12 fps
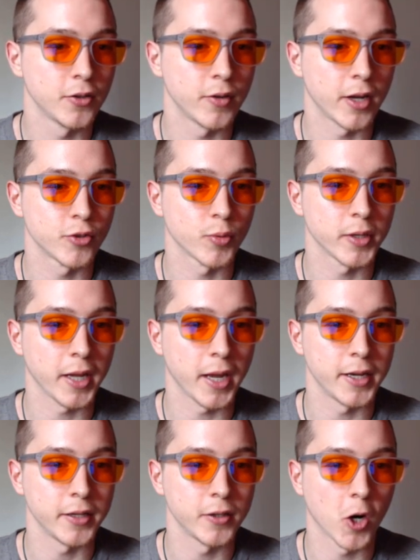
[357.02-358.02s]
Do not drink
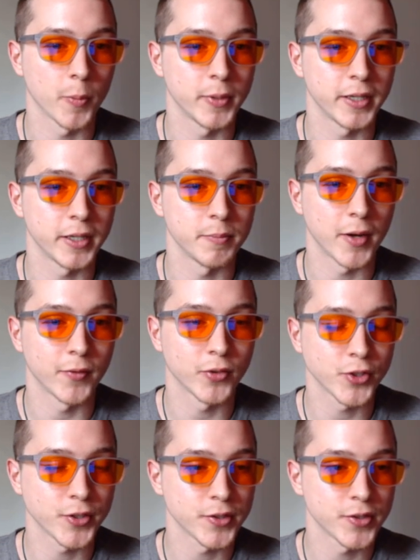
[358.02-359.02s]
any carbonated
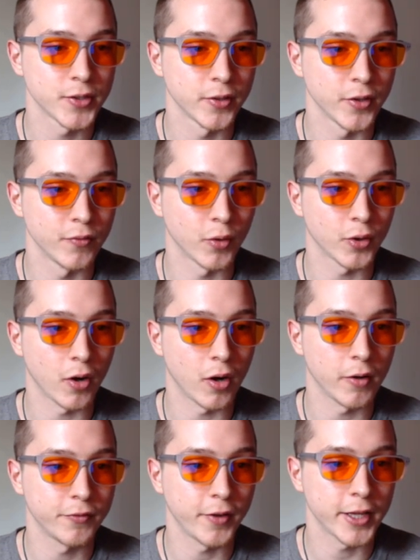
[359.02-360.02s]
beverages. Avoid
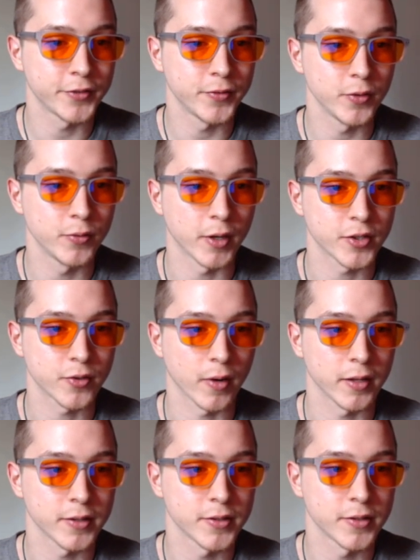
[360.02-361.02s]
all fast food
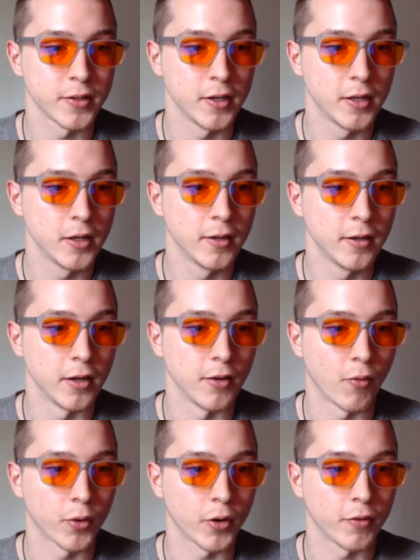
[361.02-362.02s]
restaurants.
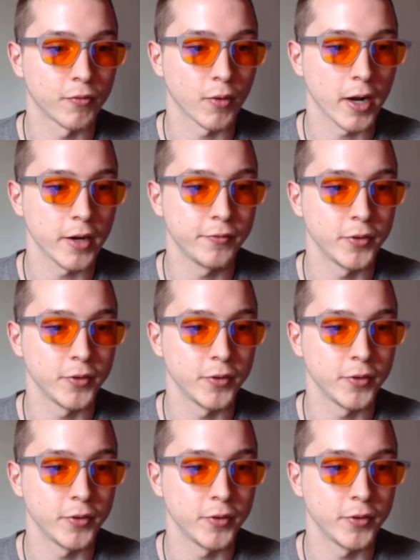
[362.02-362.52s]
Avoid all fried